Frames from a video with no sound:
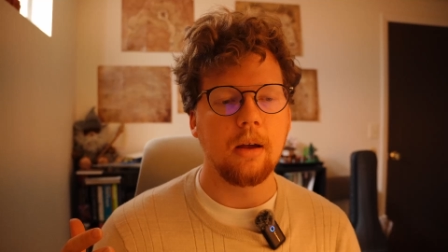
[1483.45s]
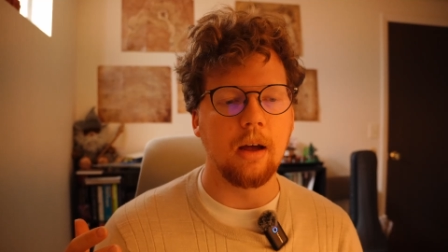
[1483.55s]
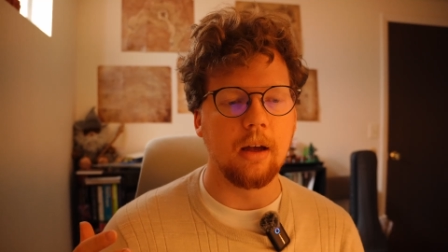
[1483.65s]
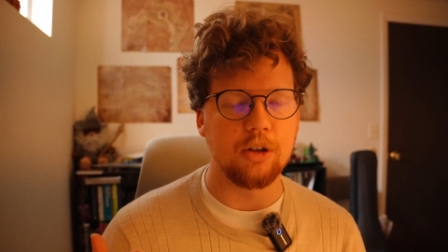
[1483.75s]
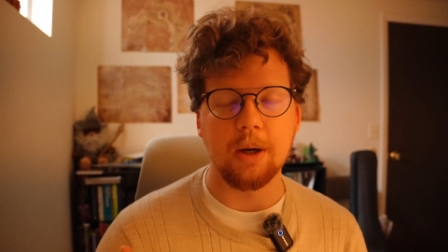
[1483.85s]

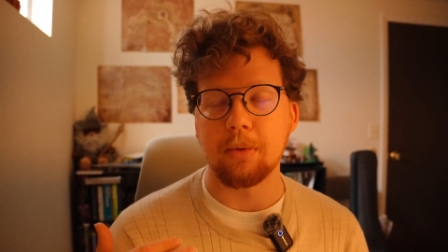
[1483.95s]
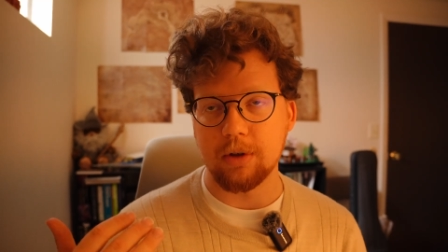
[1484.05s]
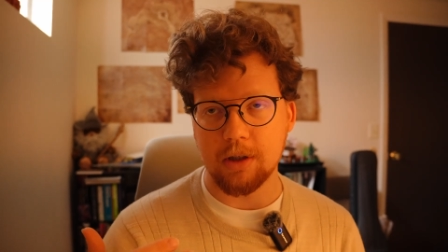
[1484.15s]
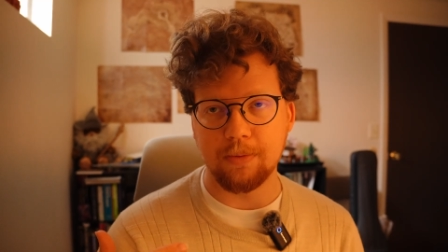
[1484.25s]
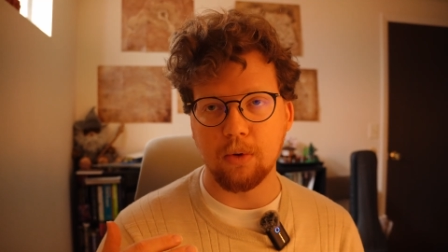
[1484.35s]
Chapter
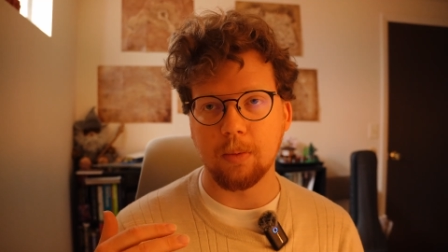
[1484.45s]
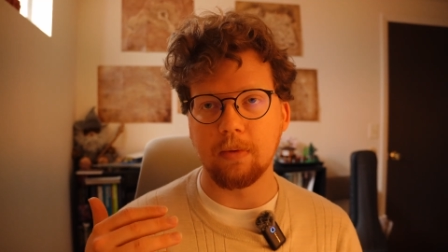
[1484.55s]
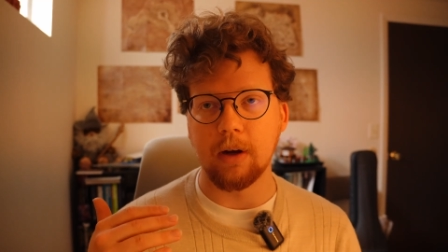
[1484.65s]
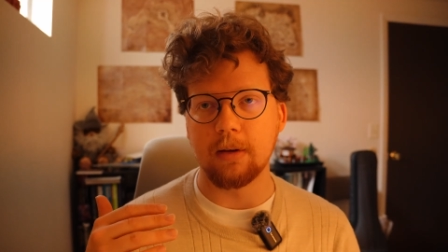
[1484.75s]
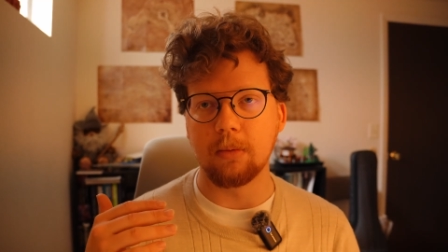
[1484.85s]
64
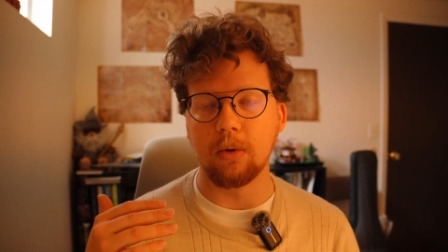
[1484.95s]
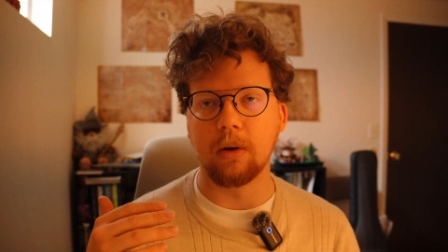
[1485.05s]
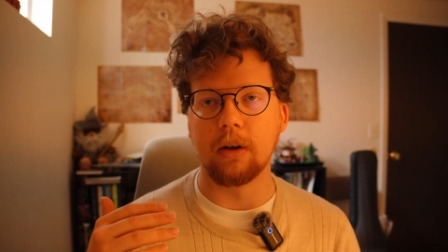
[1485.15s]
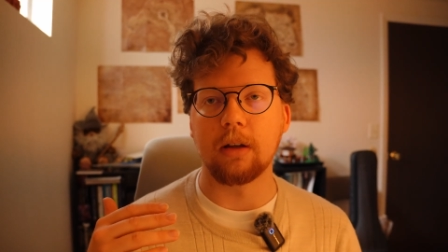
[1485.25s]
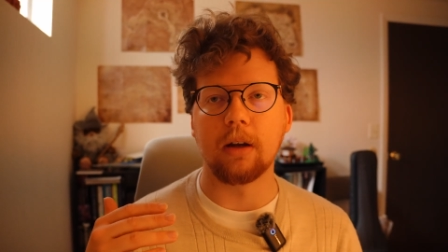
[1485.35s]
provides
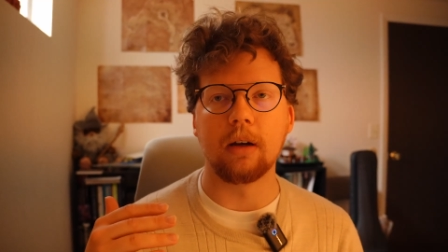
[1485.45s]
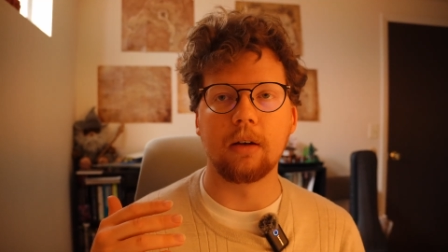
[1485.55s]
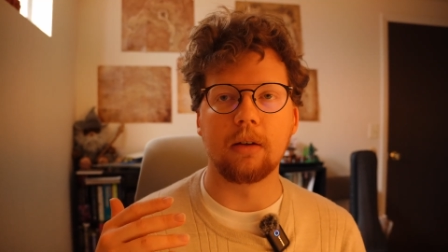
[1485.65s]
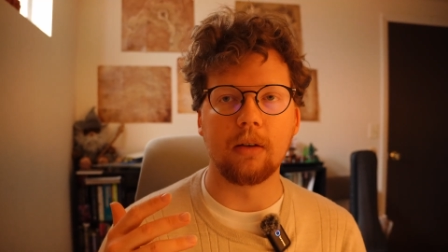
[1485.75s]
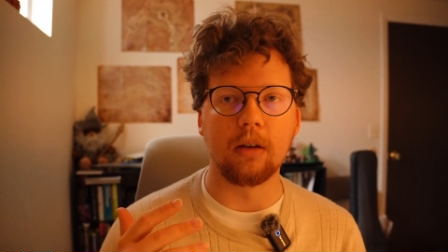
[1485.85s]
more insight
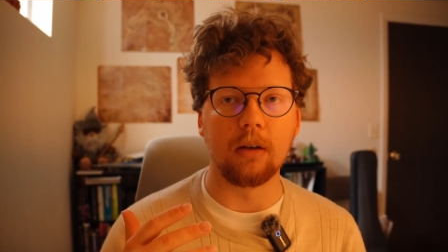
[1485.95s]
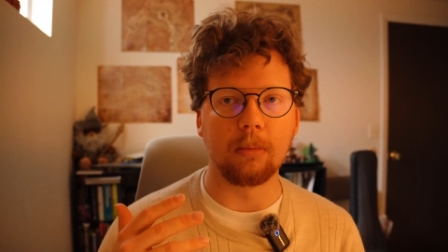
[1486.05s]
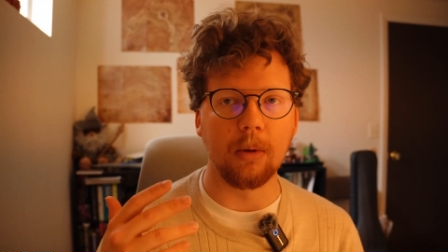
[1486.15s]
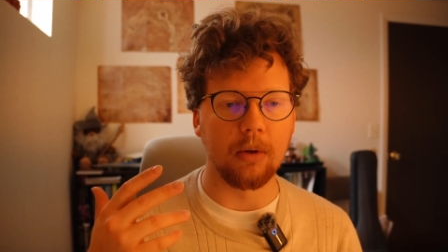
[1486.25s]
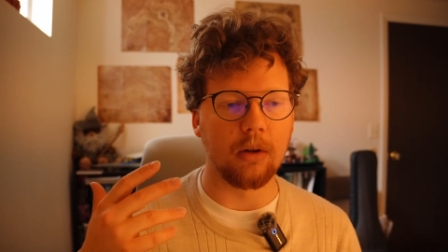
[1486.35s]
into the
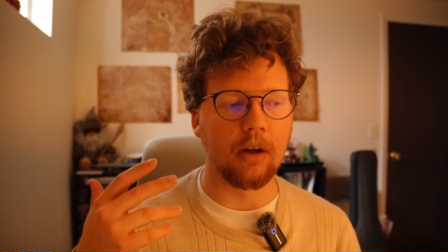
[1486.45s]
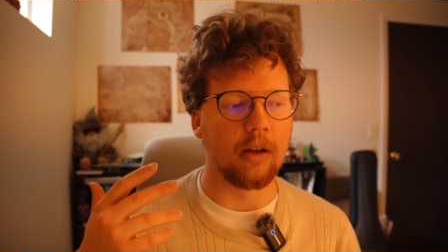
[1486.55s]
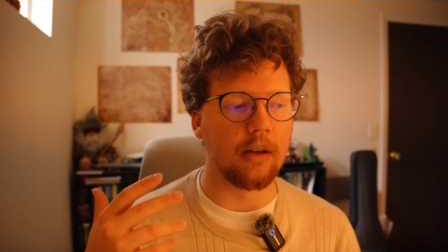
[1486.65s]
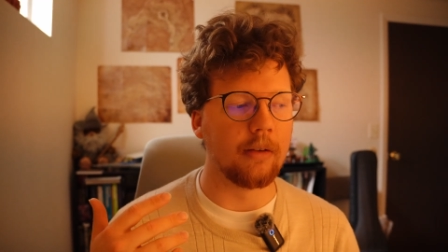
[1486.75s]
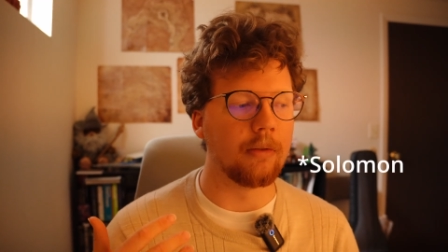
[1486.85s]
biblical
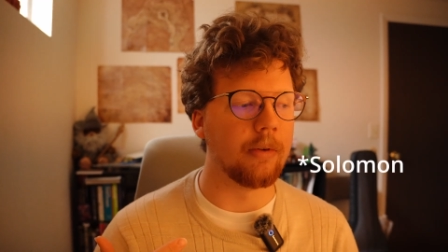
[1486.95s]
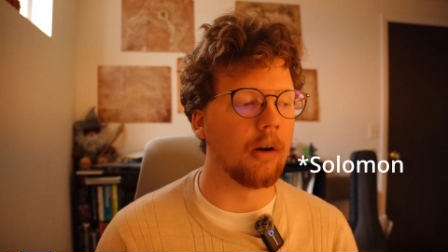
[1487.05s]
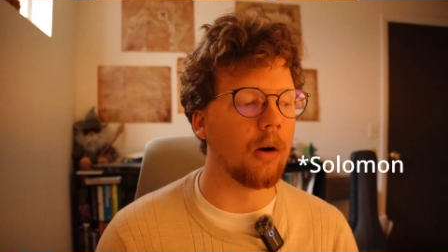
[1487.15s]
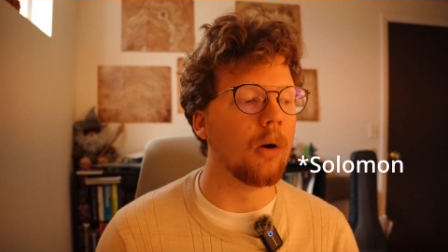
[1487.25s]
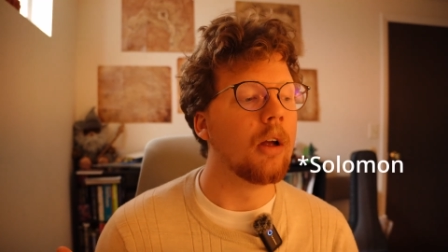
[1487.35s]
idea that
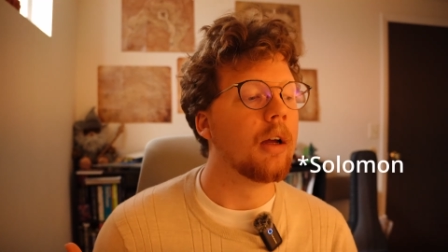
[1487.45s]
Pharaoh